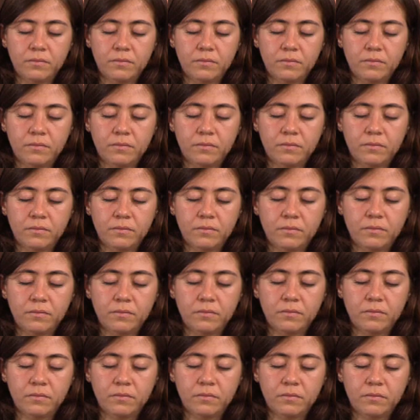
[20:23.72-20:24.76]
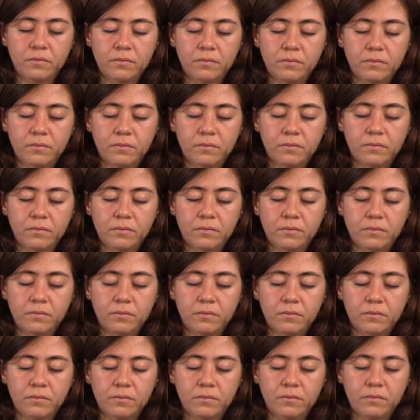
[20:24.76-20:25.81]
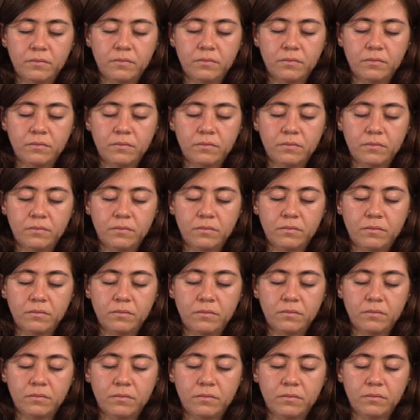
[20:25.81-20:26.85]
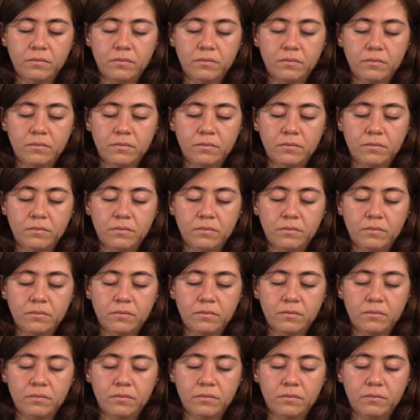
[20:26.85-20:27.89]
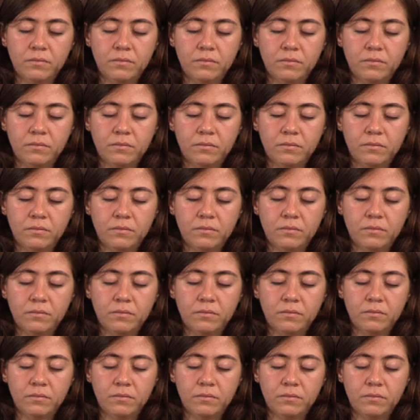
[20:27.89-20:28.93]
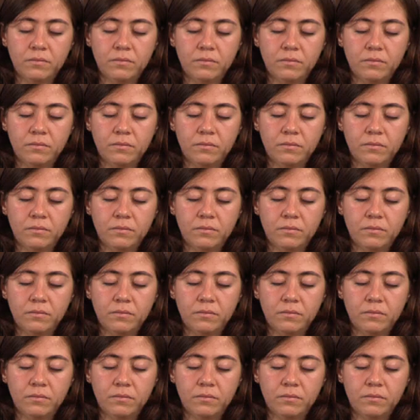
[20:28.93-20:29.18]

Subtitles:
(silent)